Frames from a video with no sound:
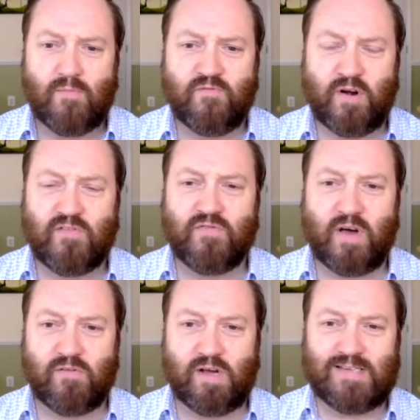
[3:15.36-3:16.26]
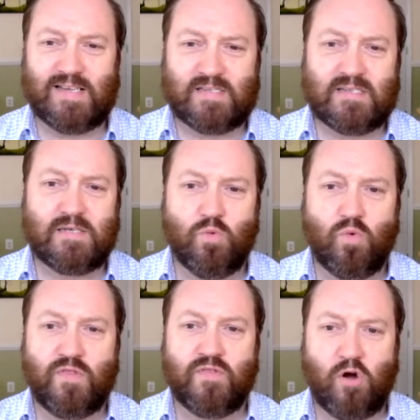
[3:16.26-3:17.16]
verify their identity
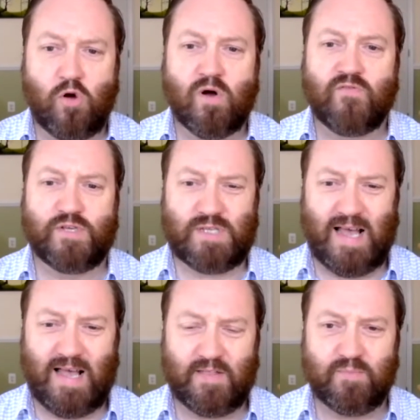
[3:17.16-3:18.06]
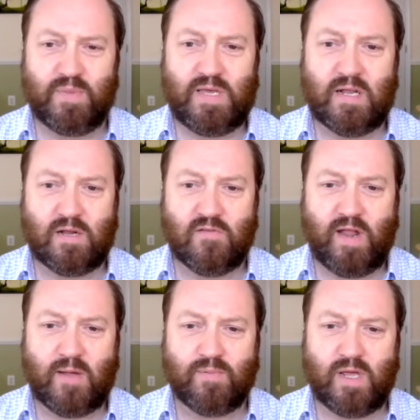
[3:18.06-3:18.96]
with the Home Office at the beginning of
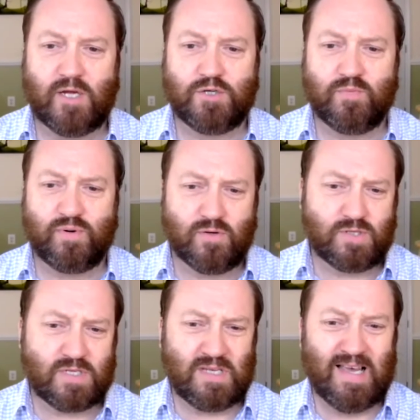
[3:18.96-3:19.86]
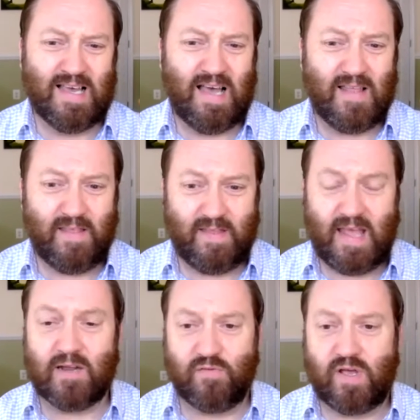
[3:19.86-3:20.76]
that application process. And at the
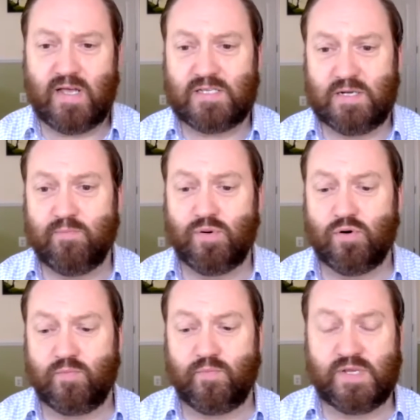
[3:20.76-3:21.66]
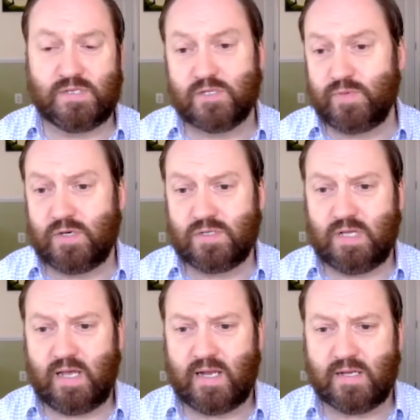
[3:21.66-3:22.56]
end of it, it's an important business because
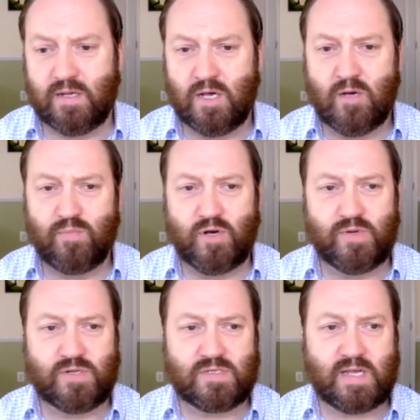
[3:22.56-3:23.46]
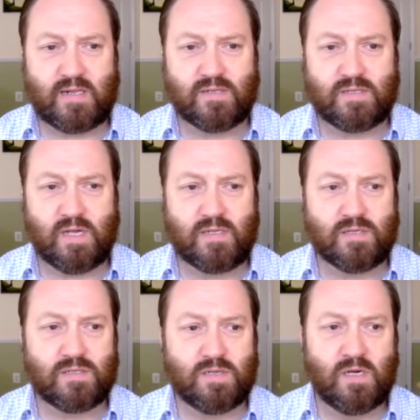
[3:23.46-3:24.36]
they're getting permanent settled
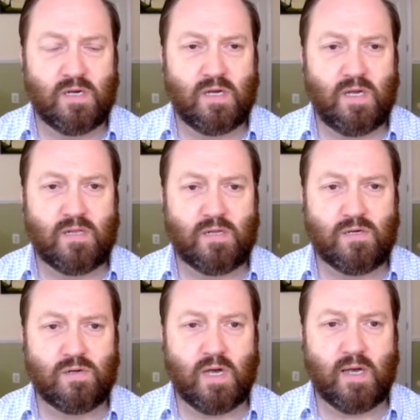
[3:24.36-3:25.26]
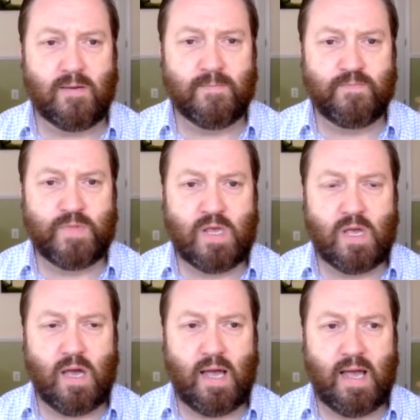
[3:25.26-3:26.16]
status in the UK.
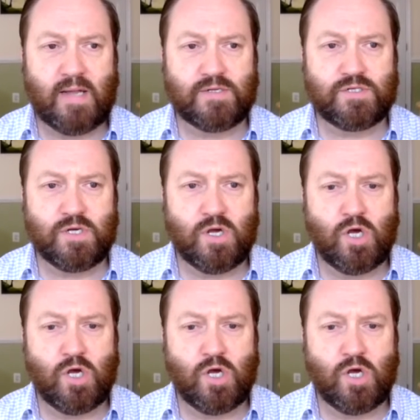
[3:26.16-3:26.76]
And